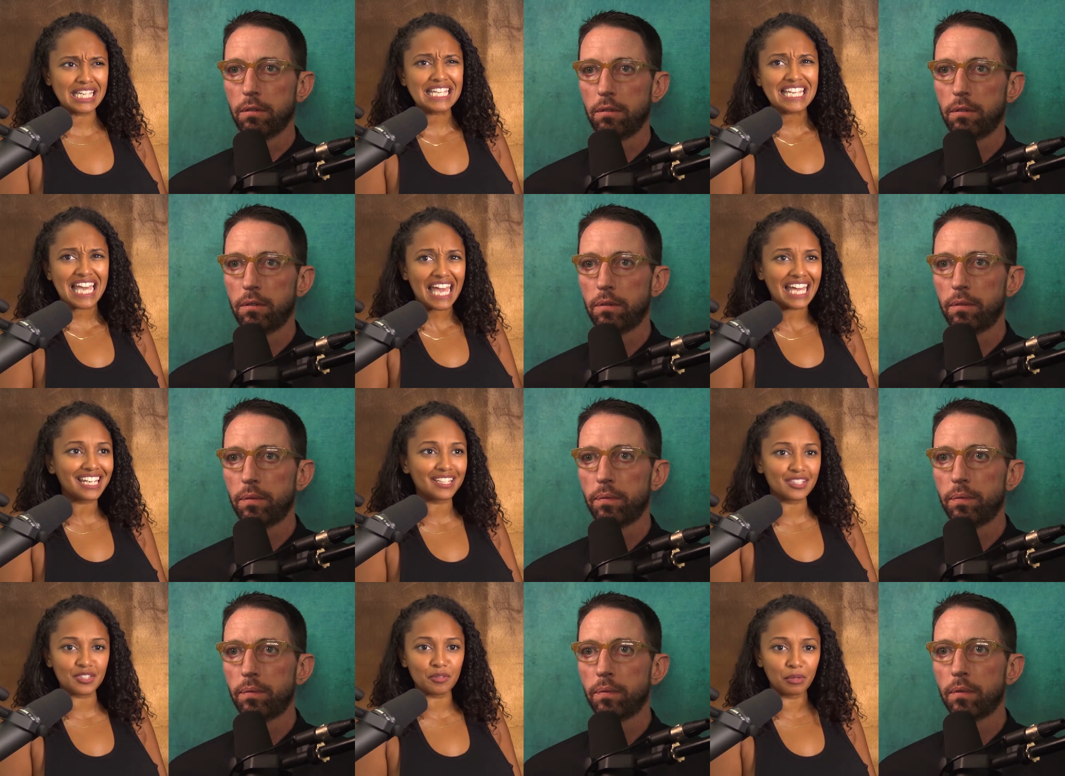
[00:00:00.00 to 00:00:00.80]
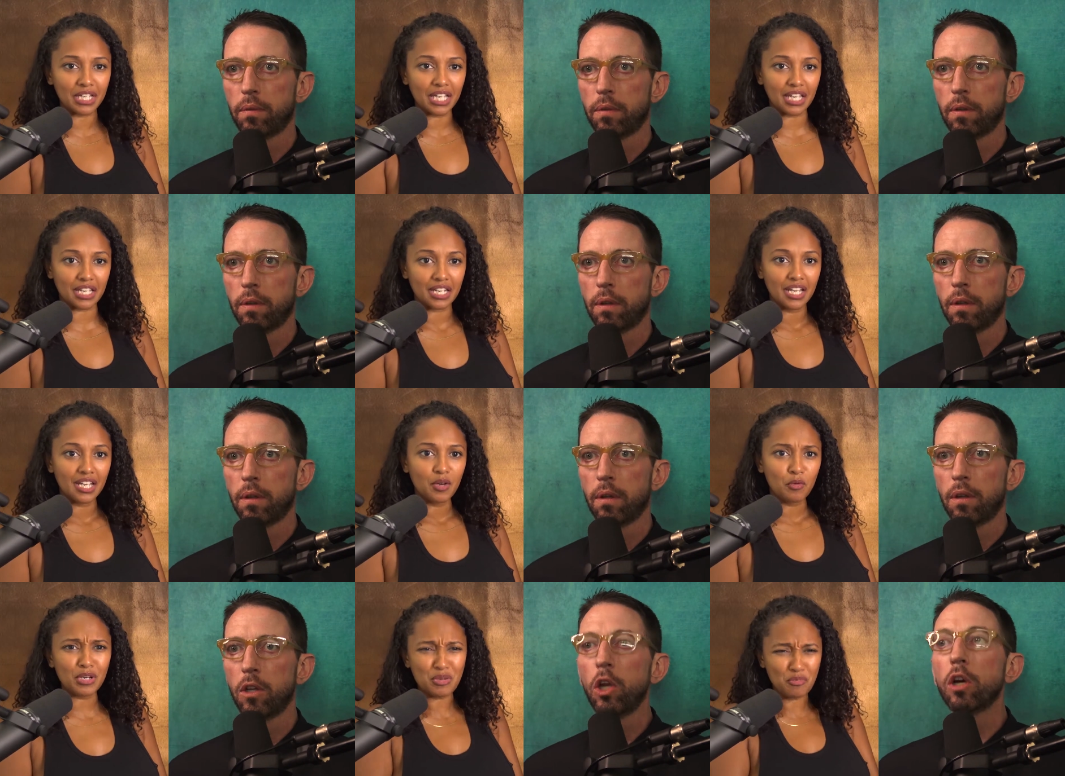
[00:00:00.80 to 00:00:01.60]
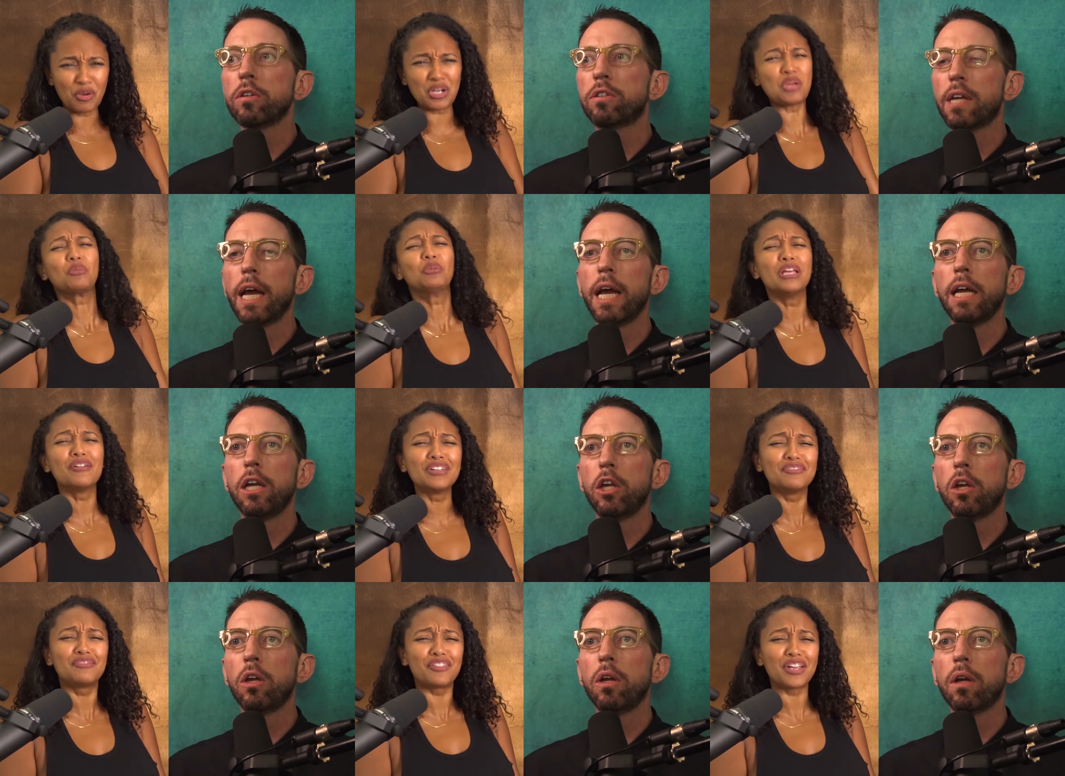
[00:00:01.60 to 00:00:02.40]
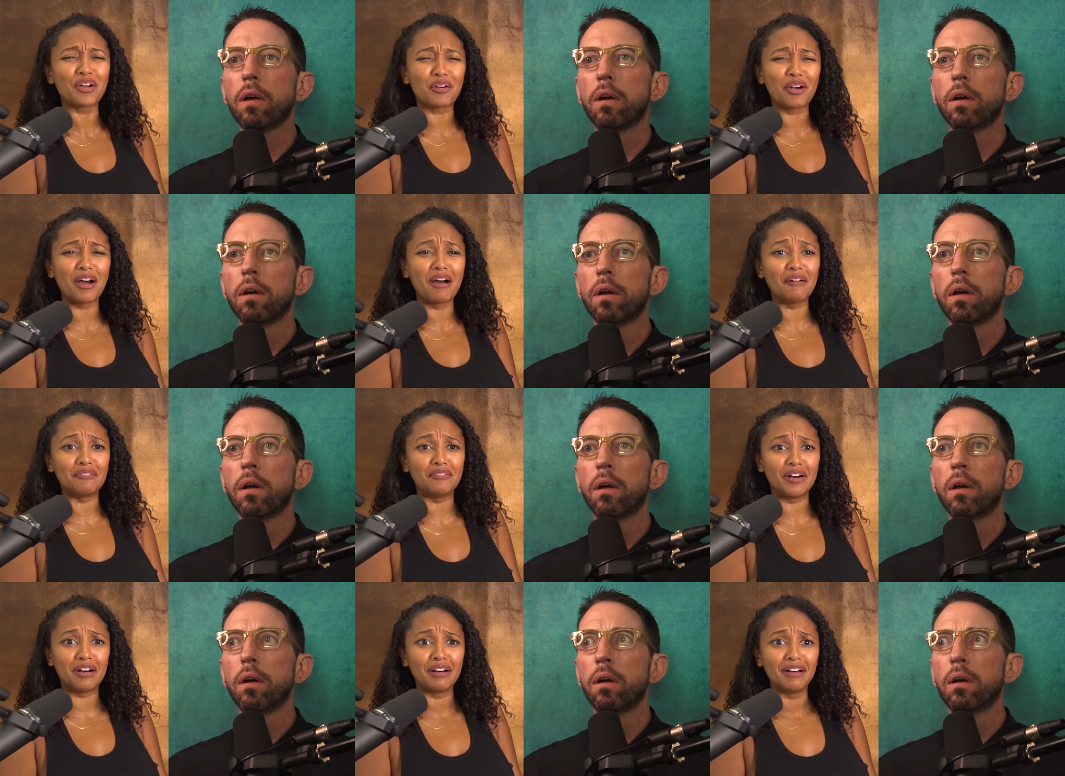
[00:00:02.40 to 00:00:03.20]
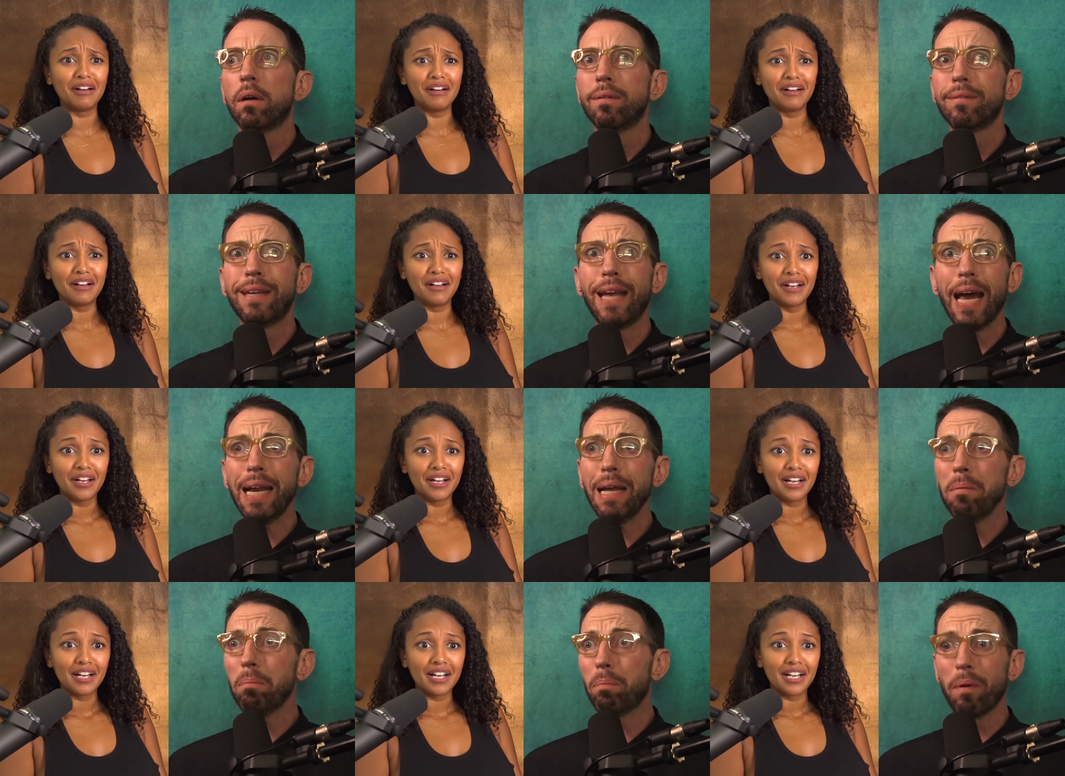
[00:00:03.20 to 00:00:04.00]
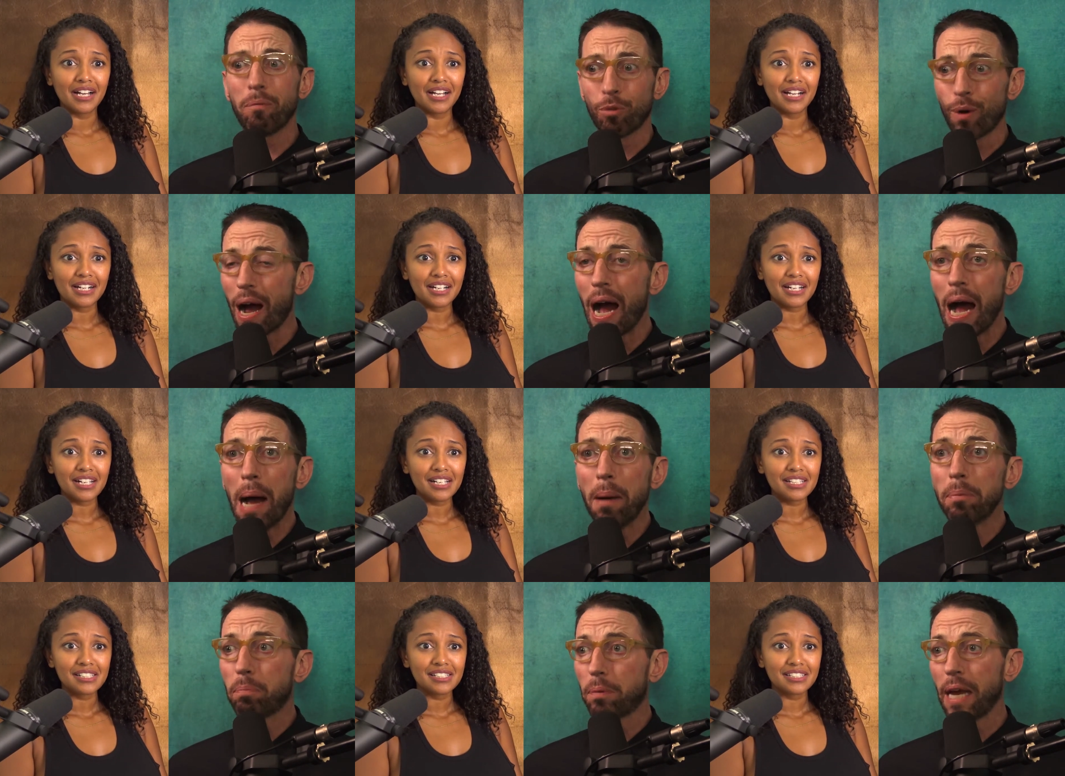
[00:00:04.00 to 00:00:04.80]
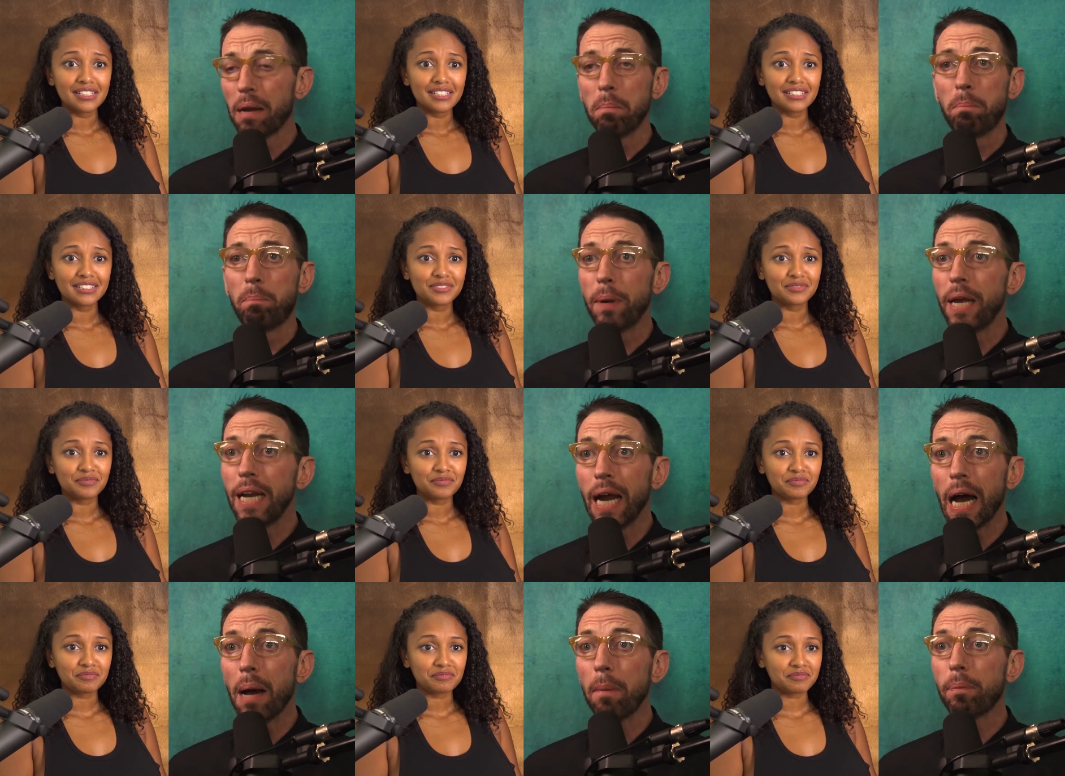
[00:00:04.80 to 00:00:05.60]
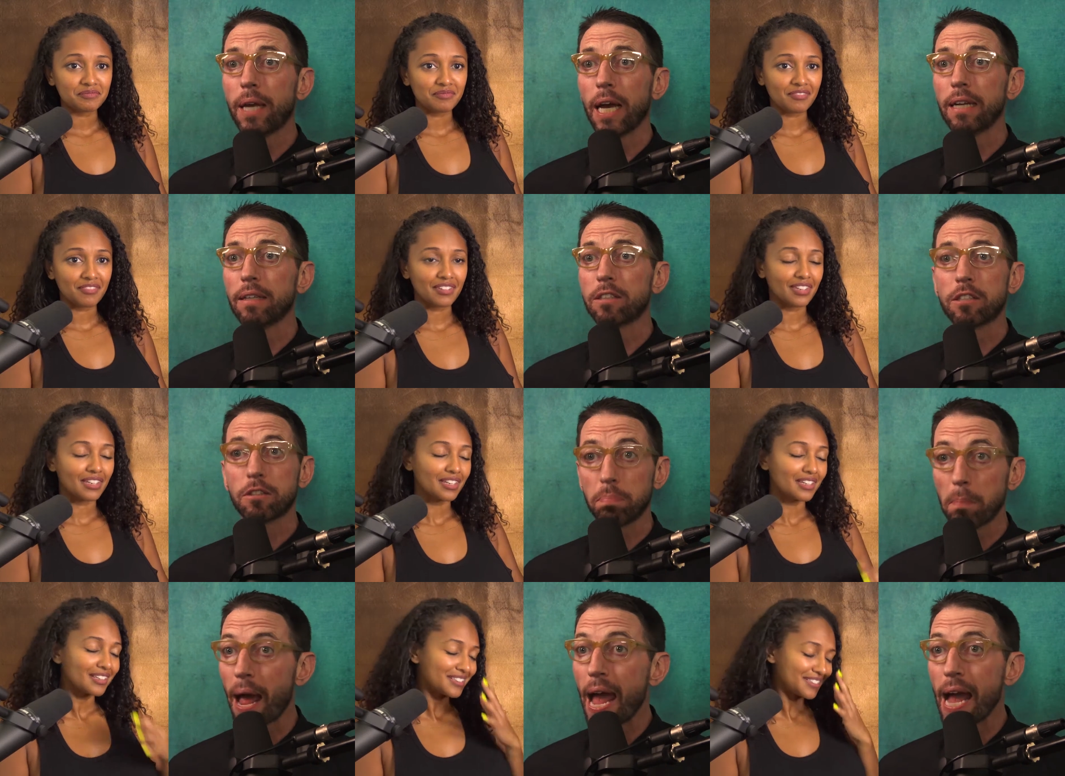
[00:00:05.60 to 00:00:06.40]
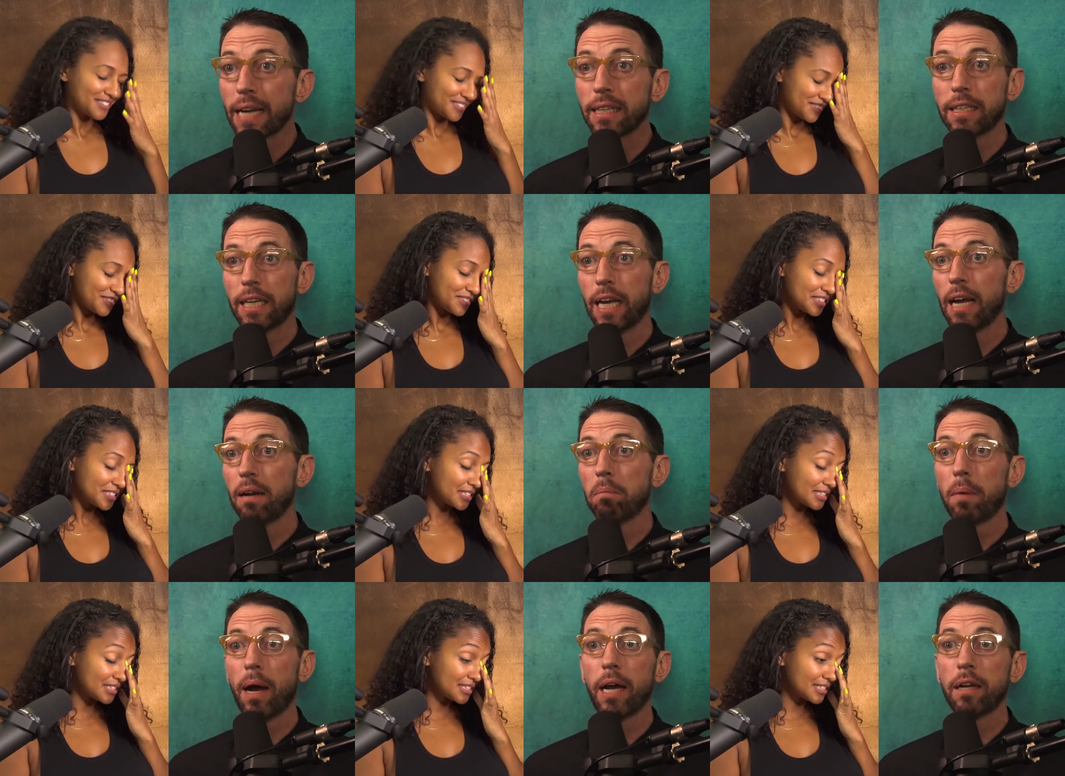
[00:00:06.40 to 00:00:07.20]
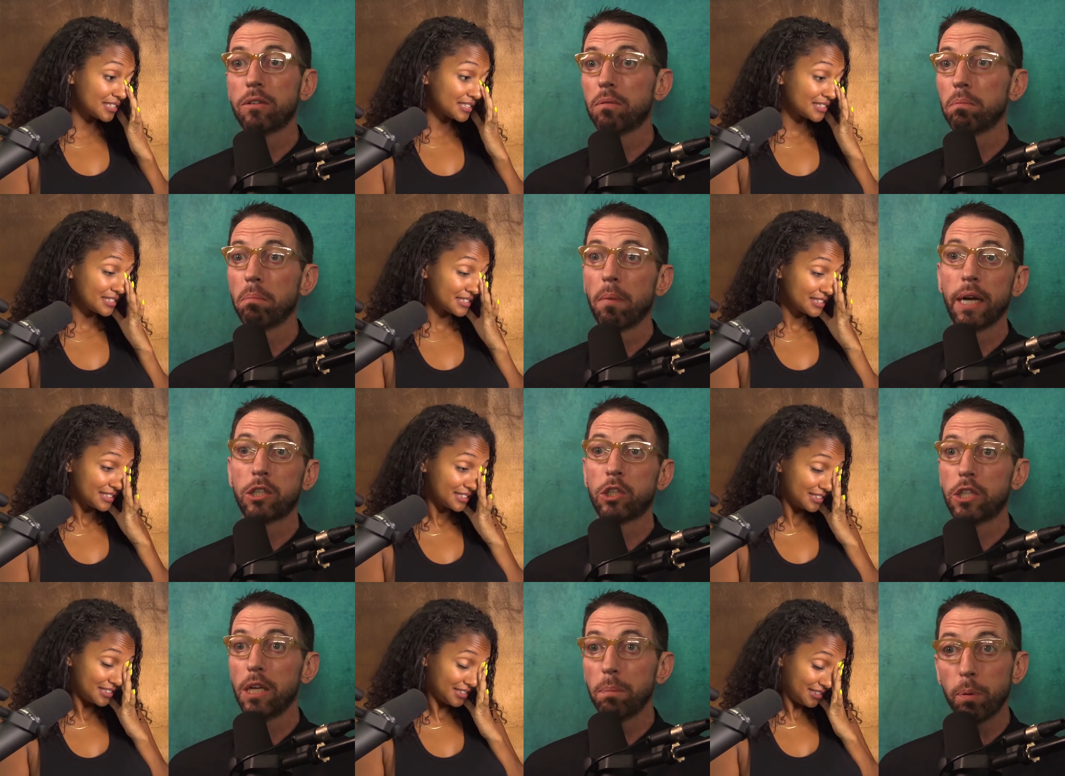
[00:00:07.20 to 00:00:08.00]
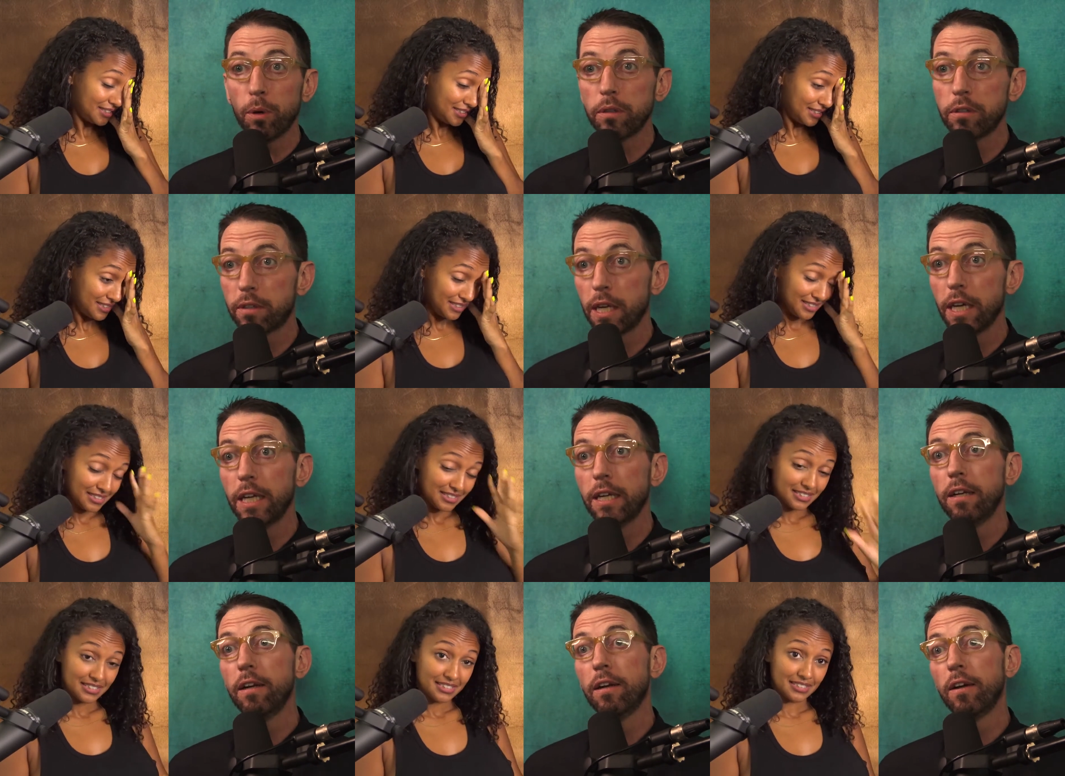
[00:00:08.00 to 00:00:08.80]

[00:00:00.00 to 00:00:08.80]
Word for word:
Speaker 1: he can and someone can't. What, do you, what do you live in fear of?
Speaker 2: Getting robbed, getting beat up, getting smacked, getting my my shit pushed in.